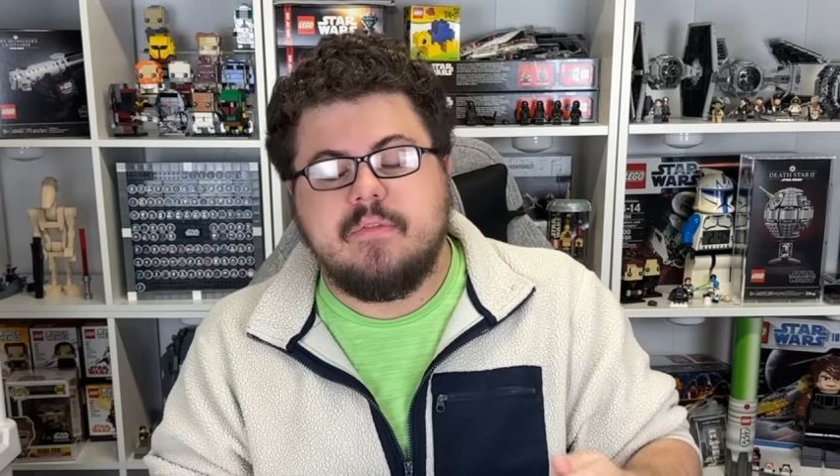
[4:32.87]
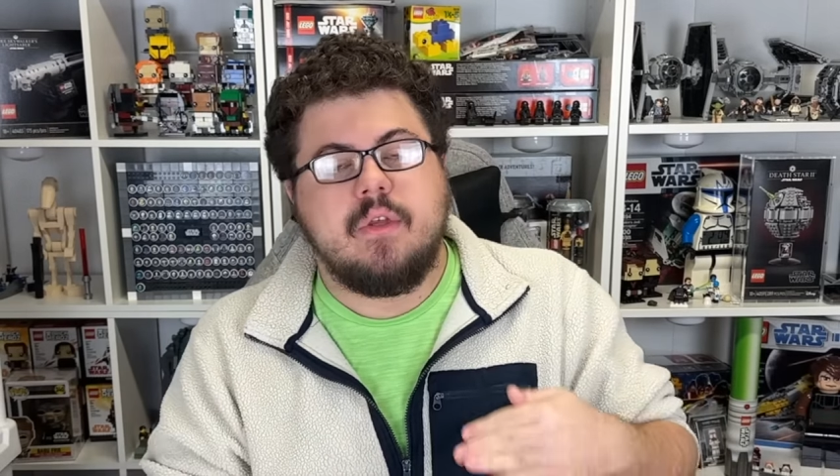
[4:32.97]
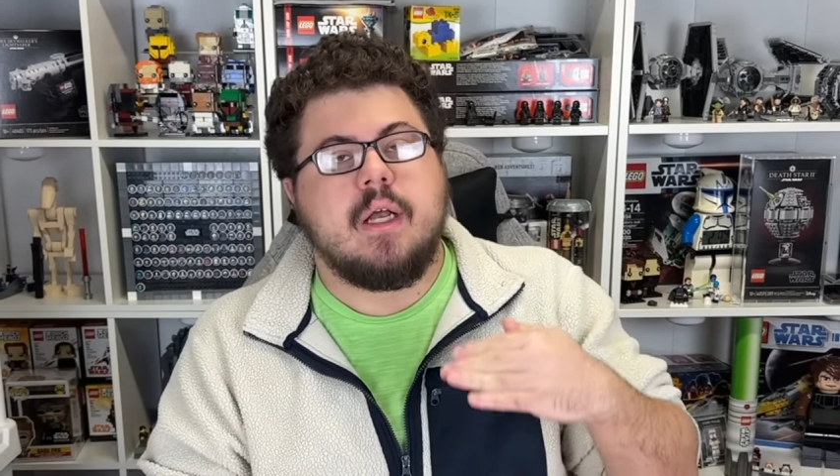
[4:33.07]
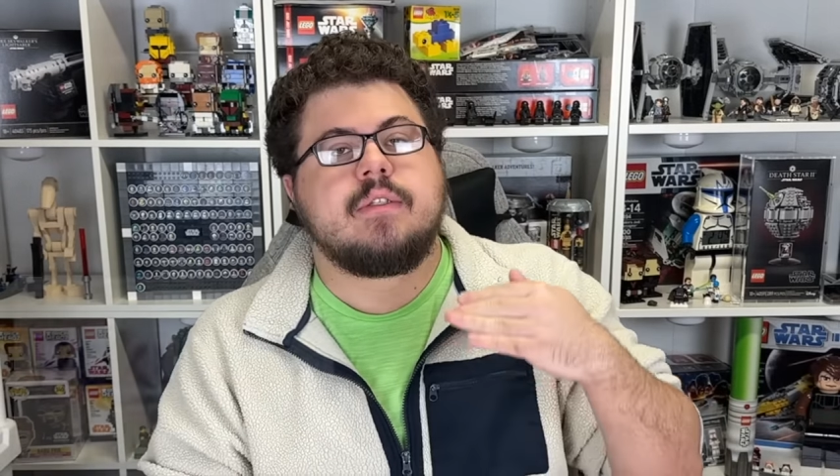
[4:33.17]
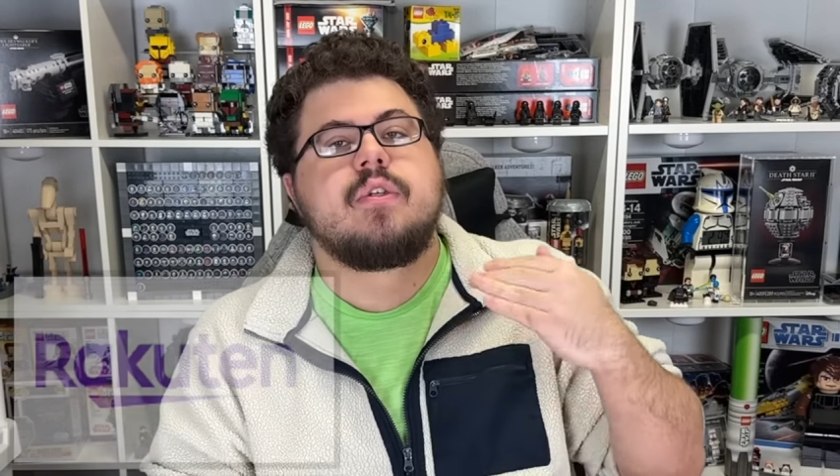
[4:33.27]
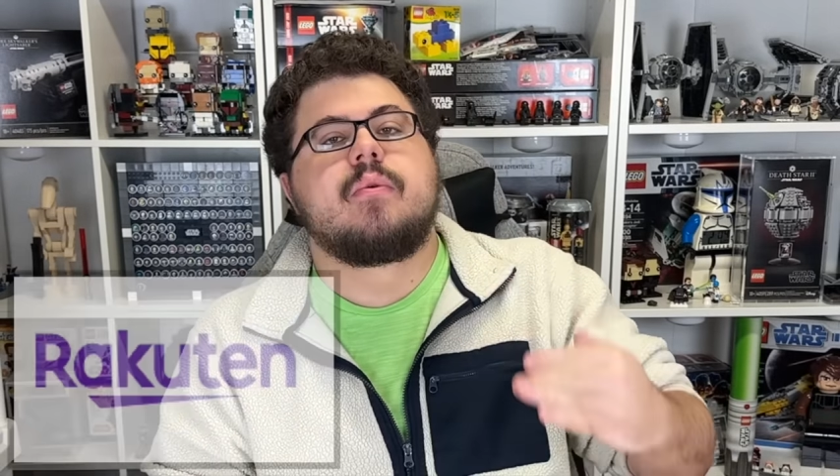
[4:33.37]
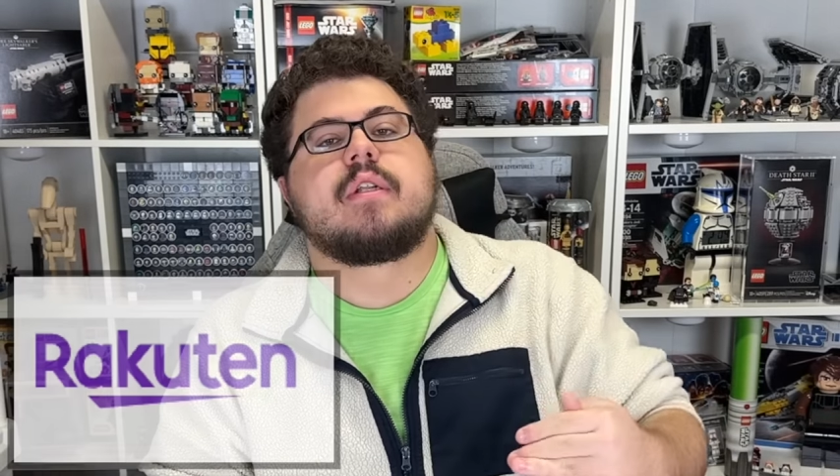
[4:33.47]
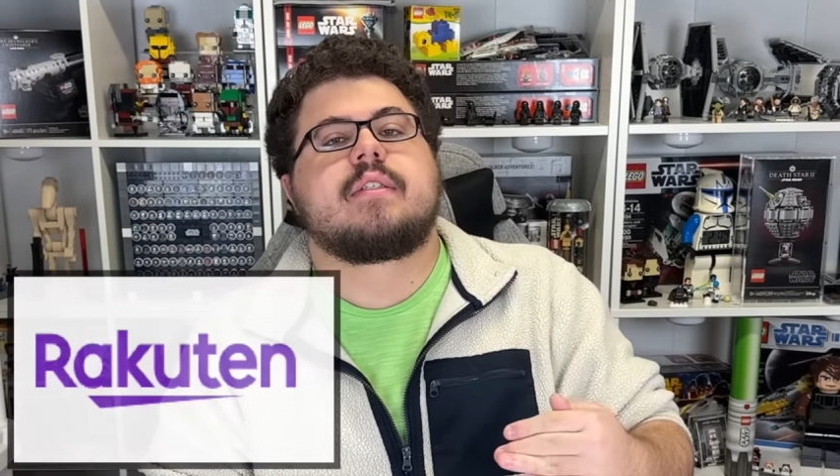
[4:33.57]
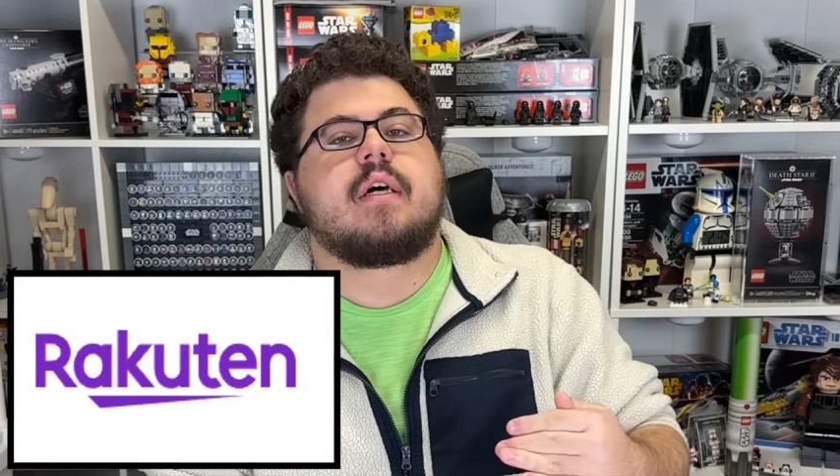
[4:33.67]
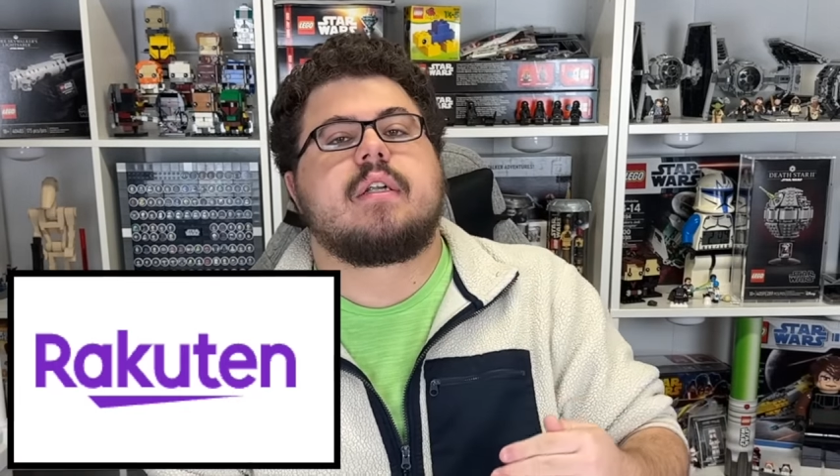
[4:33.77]
If you guys do want
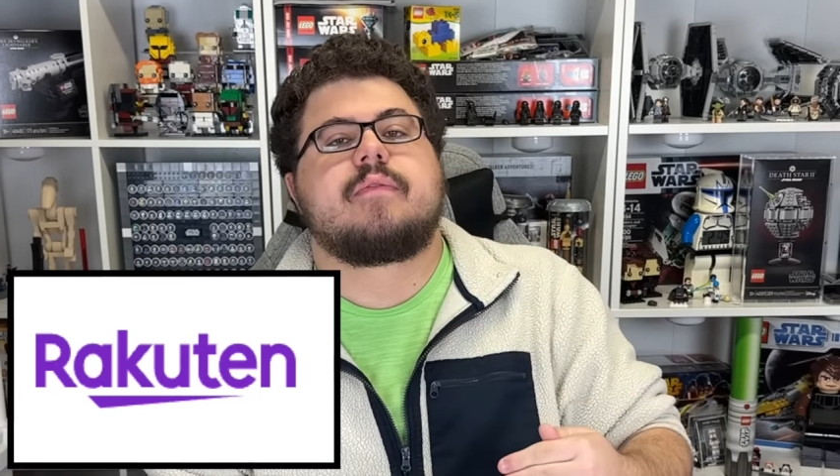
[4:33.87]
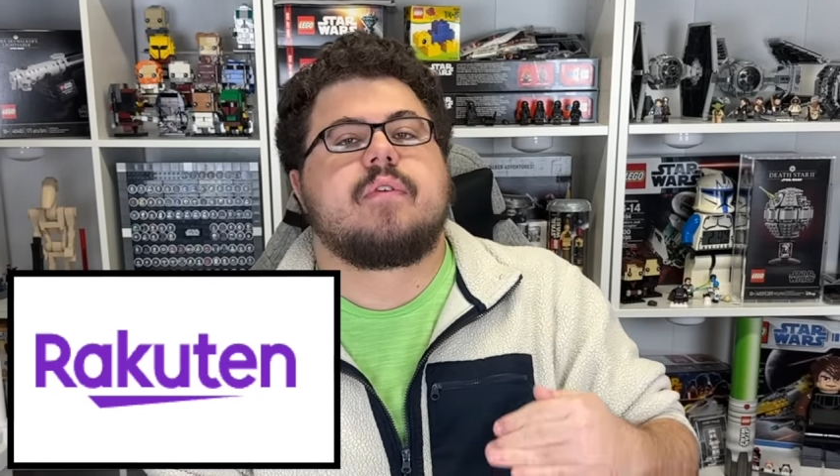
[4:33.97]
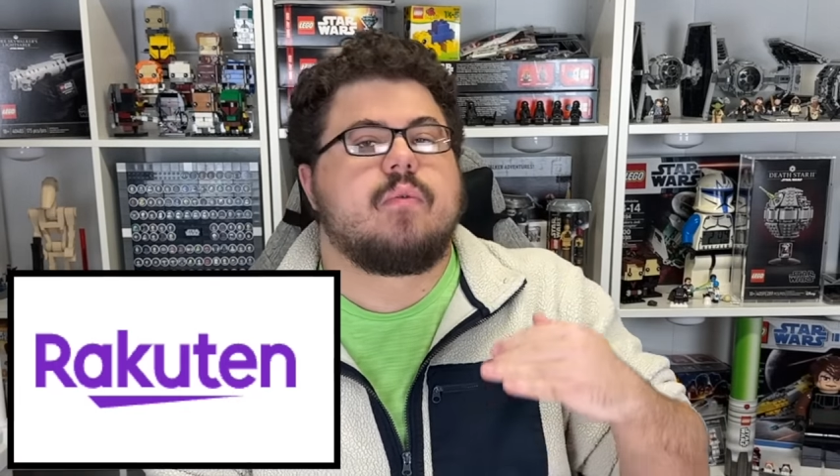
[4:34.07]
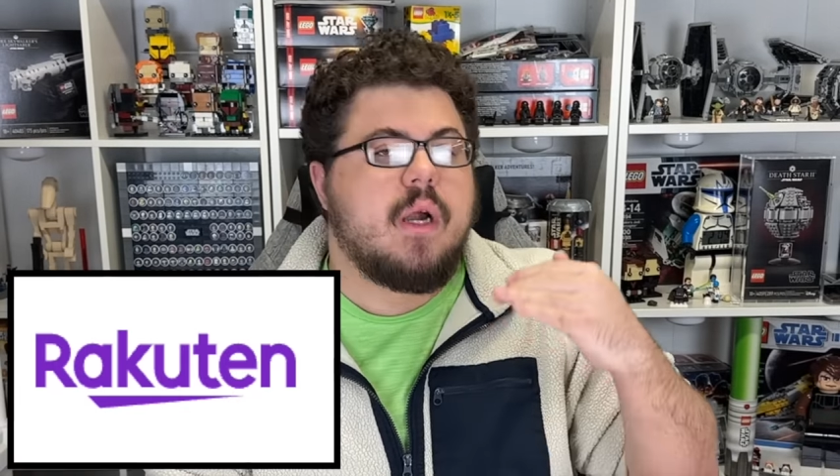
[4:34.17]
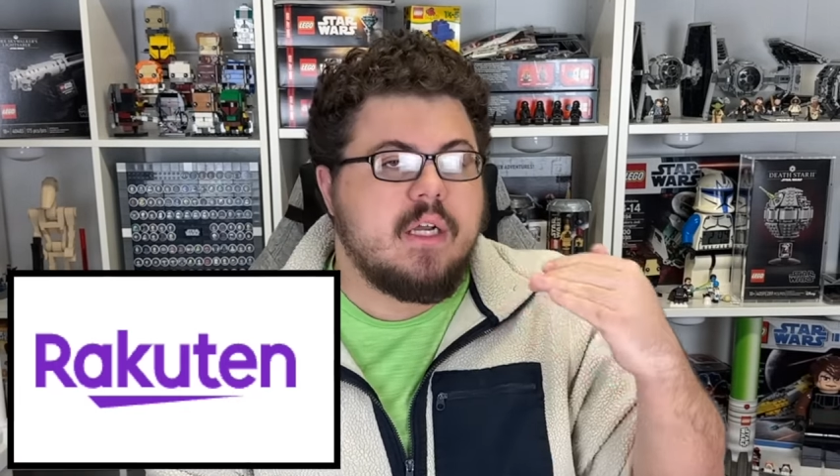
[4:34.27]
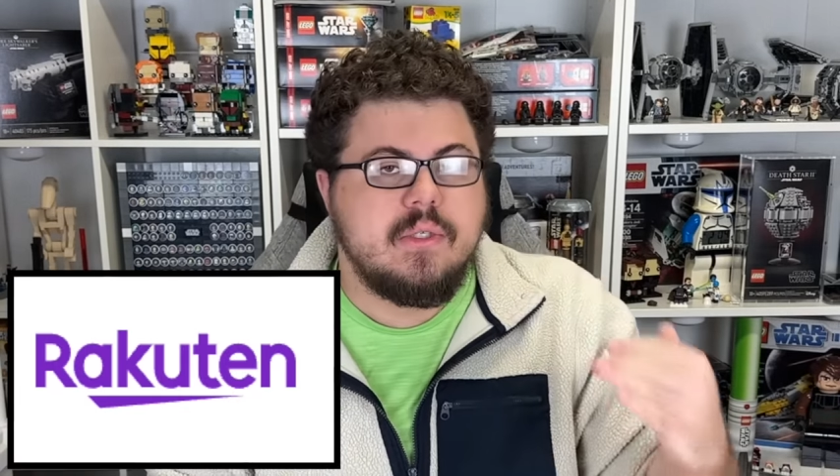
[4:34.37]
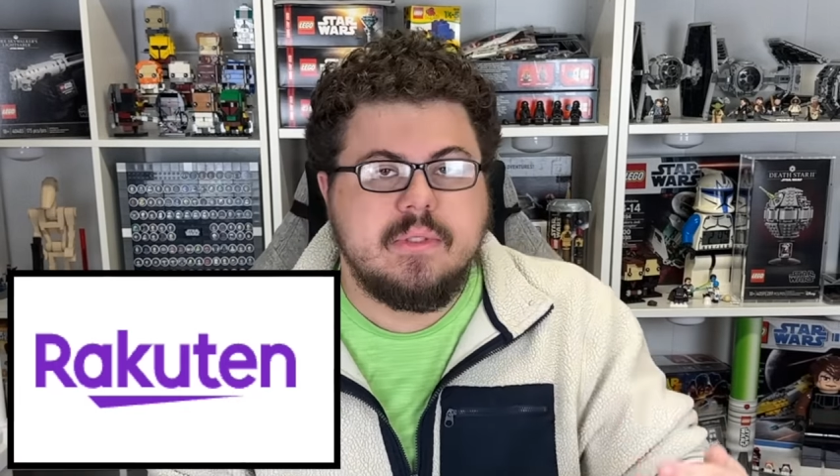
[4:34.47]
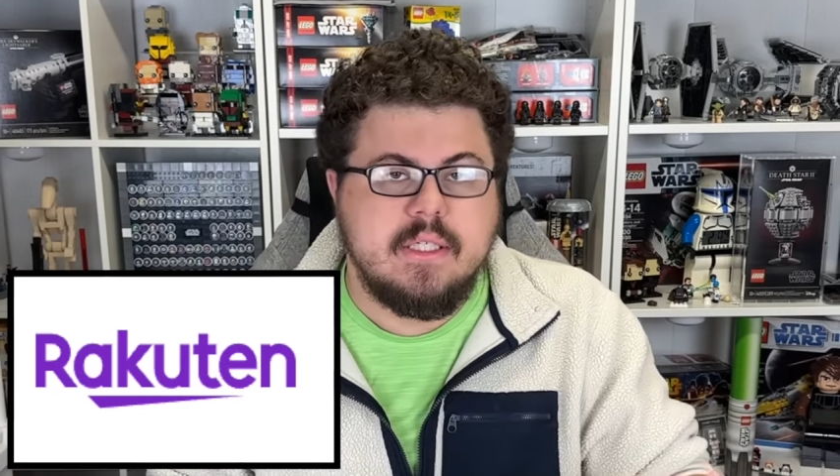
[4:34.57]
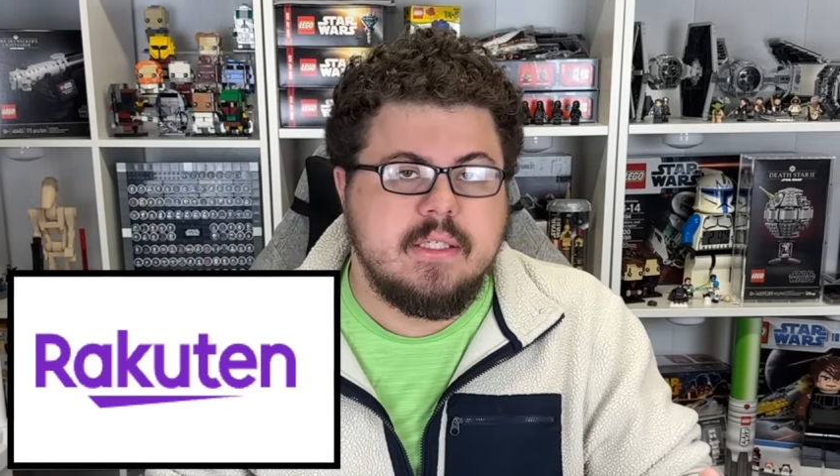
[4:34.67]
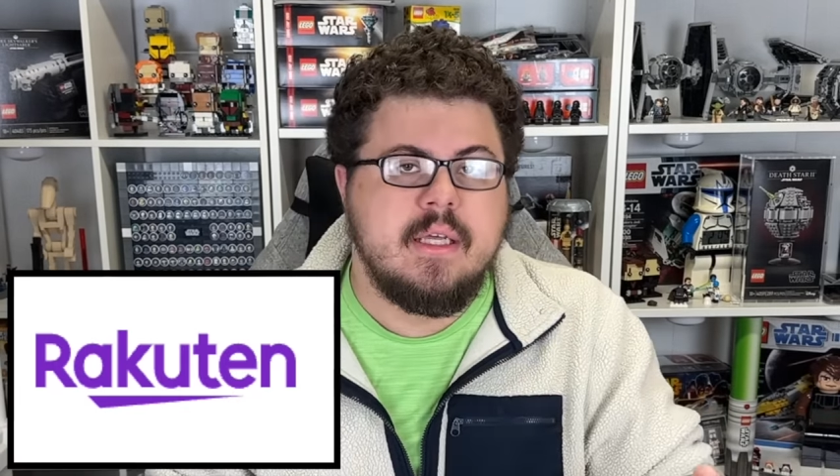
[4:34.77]
to sign up for
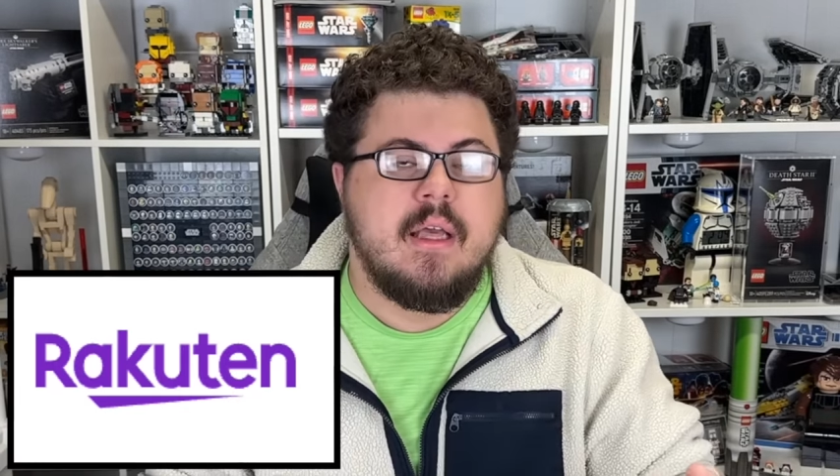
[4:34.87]
Rakuten,